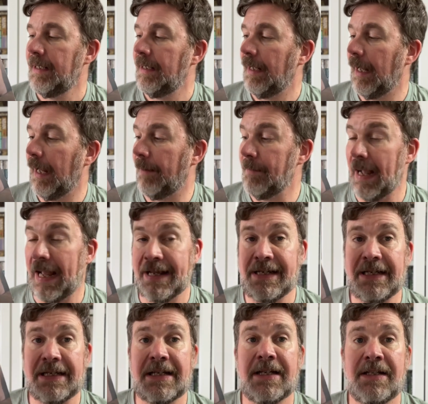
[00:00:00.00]
and
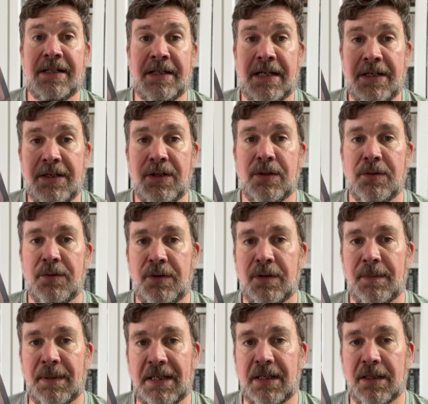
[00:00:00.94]
it continues
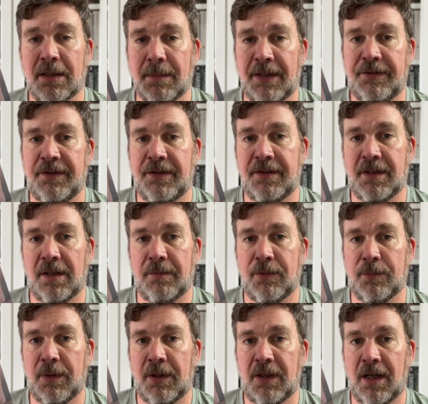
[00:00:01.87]
to be the most
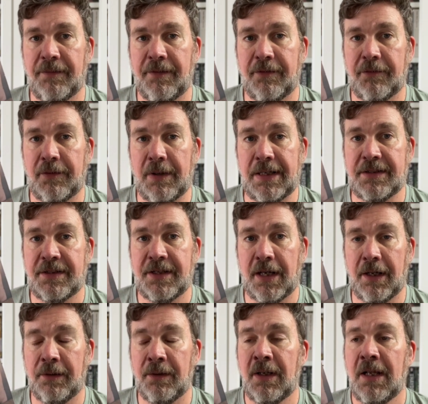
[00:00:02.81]
disturbing book I've ever read.
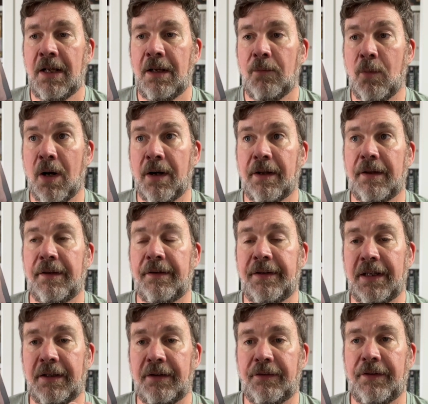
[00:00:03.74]
So one of the
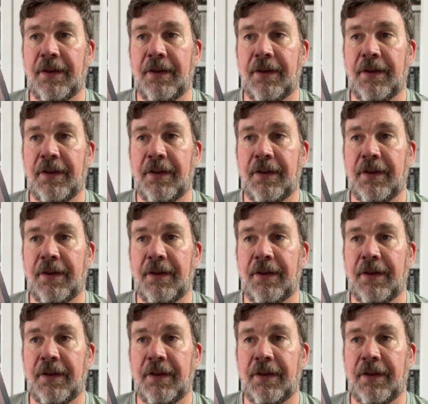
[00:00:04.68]
things